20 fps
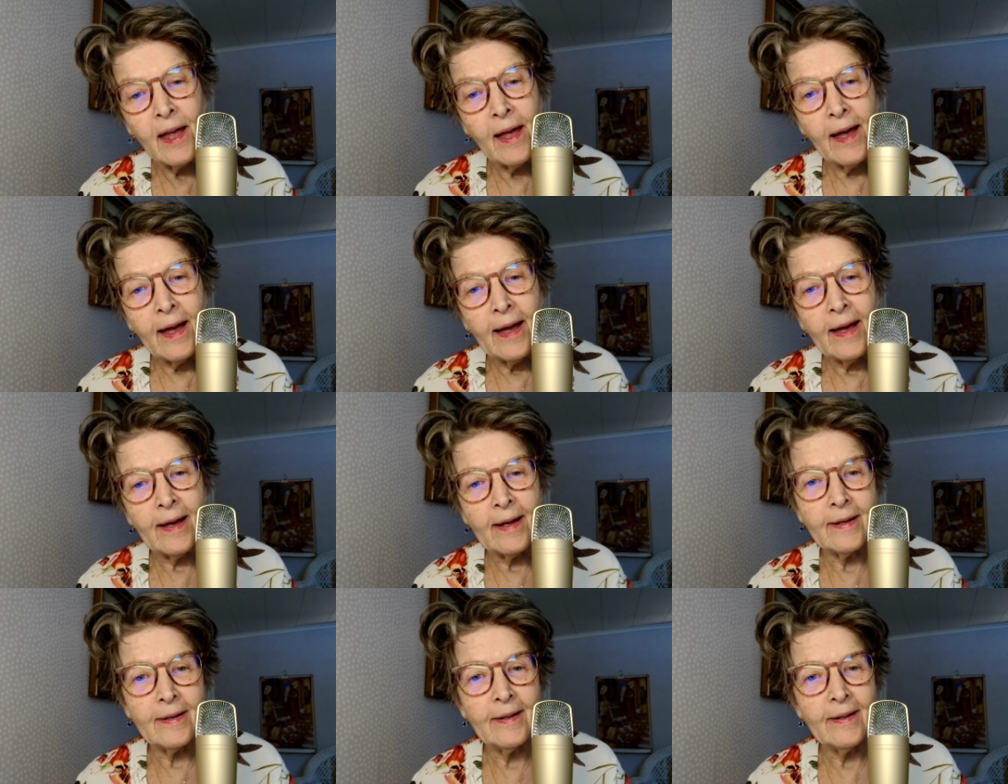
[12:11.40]

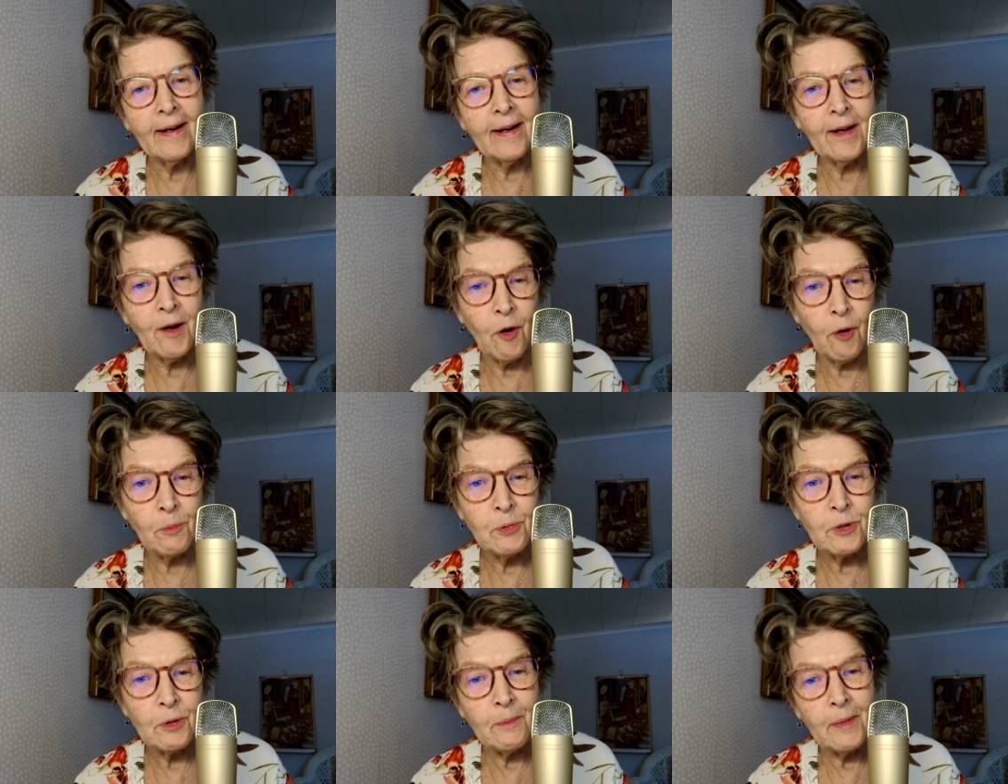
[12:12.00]
and I
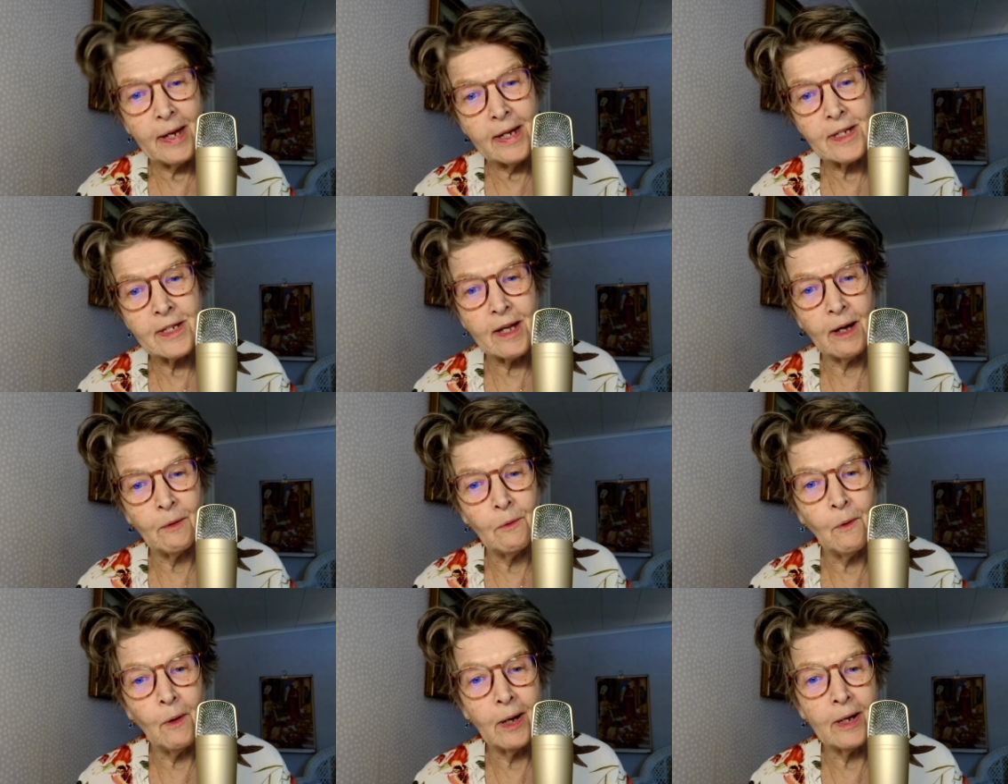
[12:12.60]
hope to meet
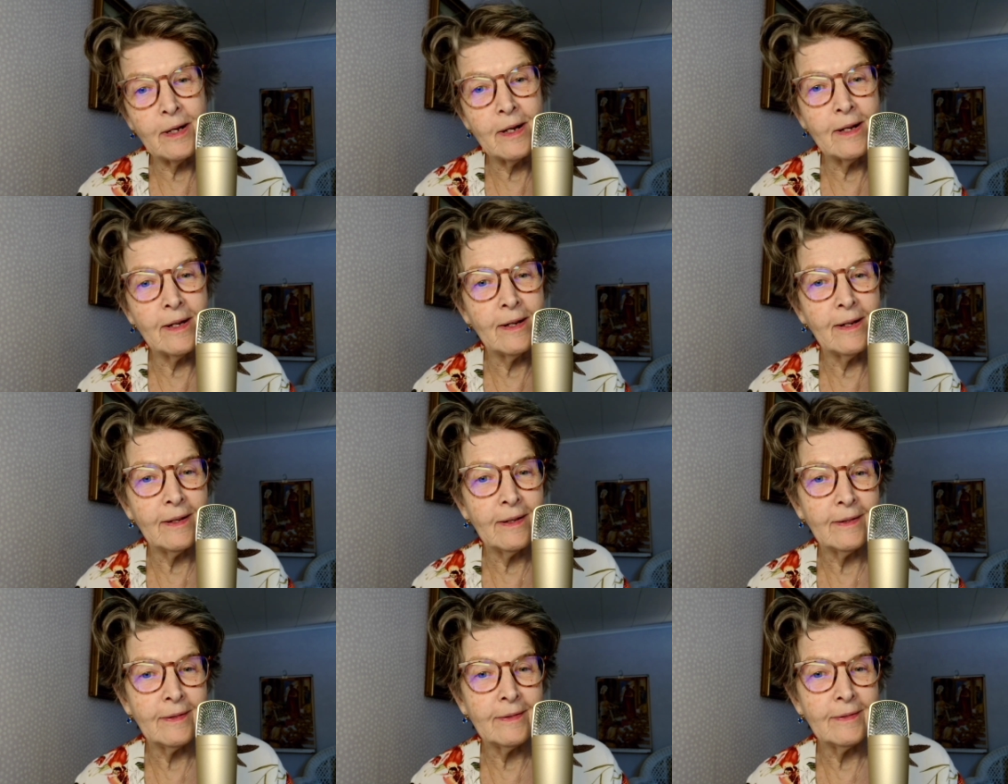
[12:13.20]
someone
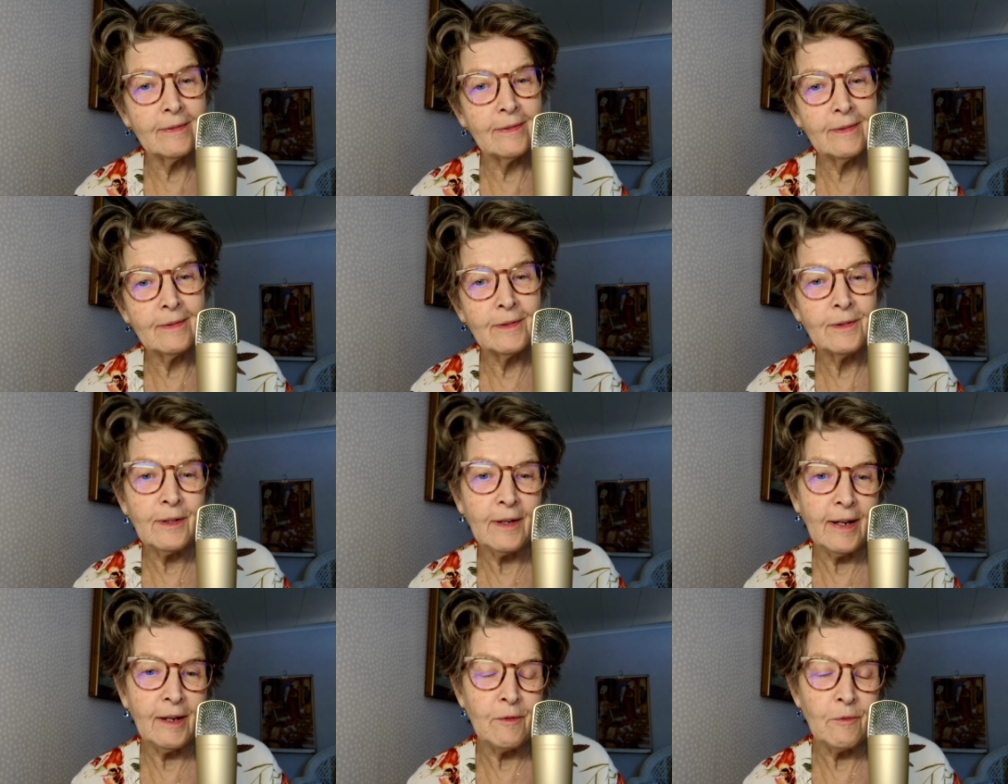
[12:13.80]

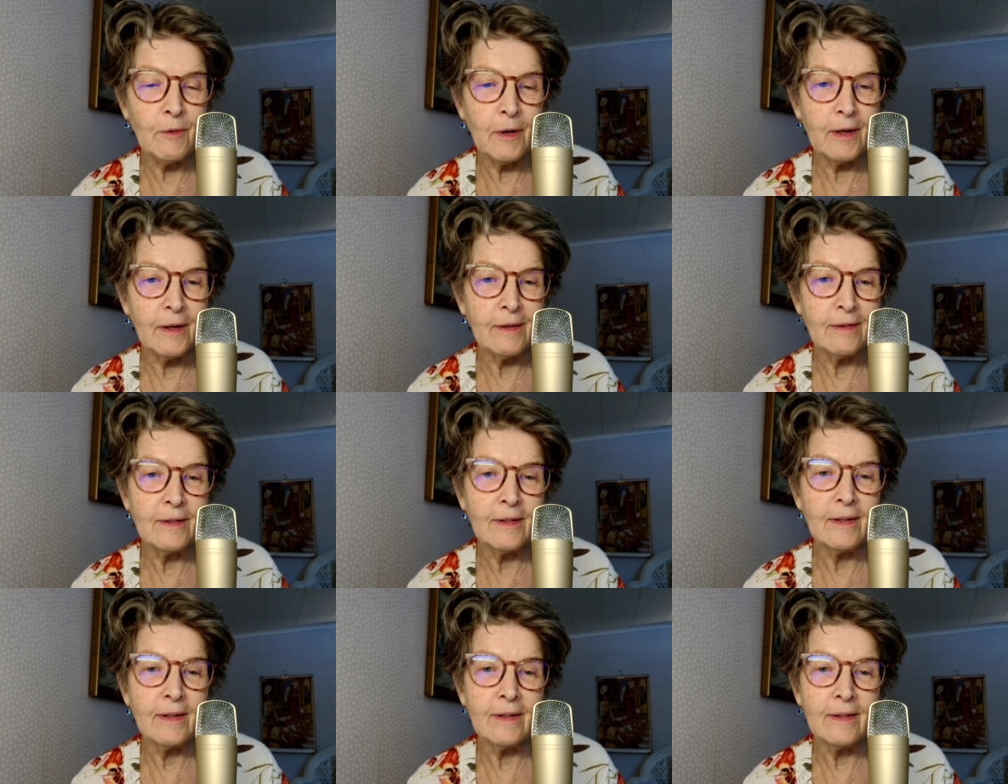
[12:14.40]
to live
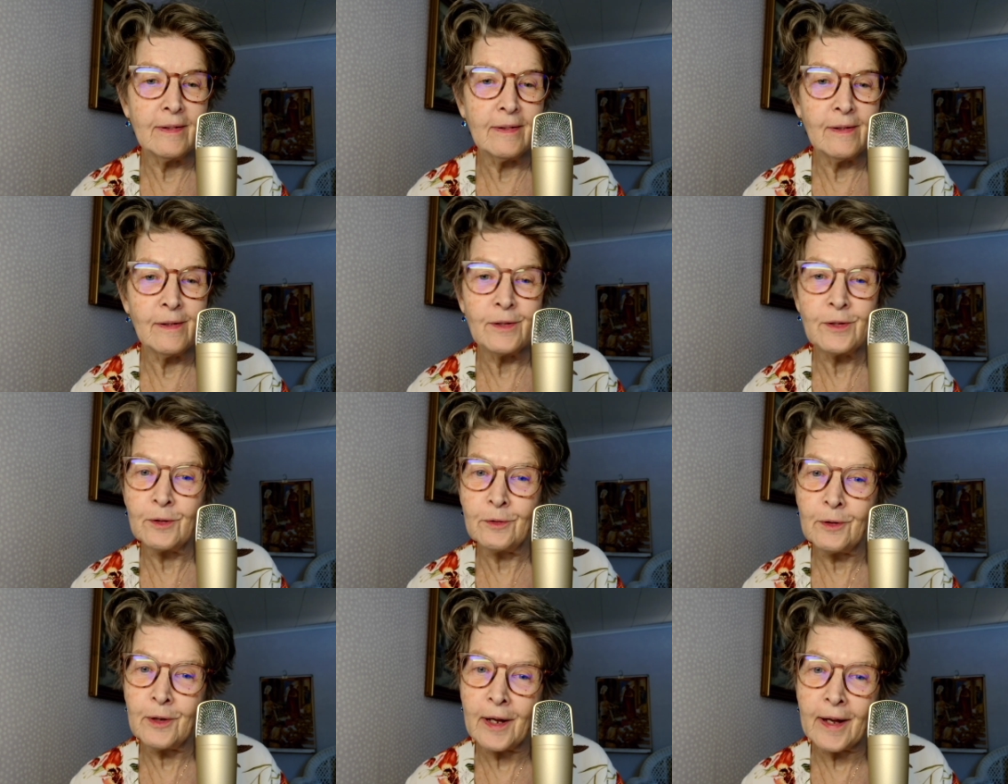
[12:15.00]
with
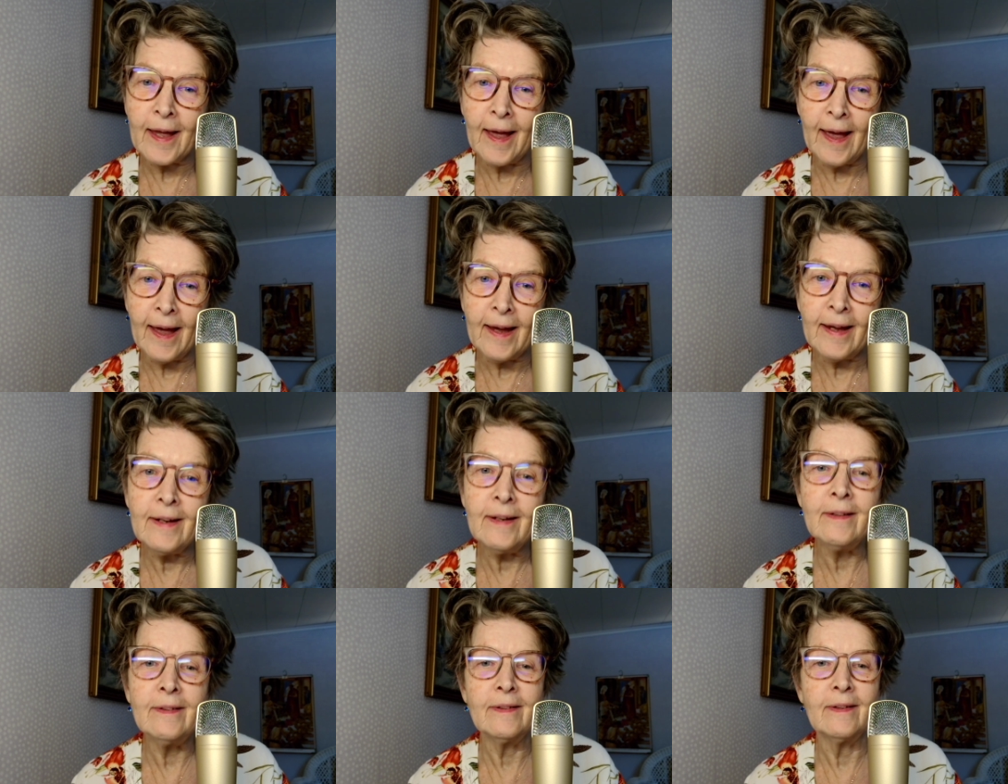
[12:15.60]
soon
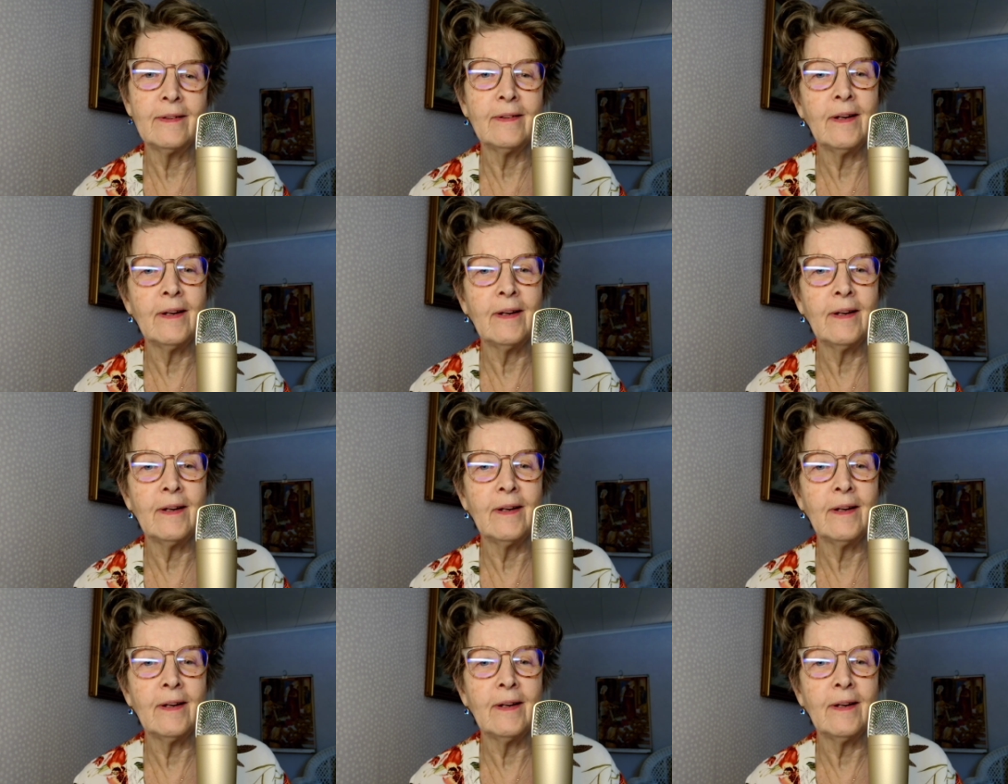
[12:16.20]
again.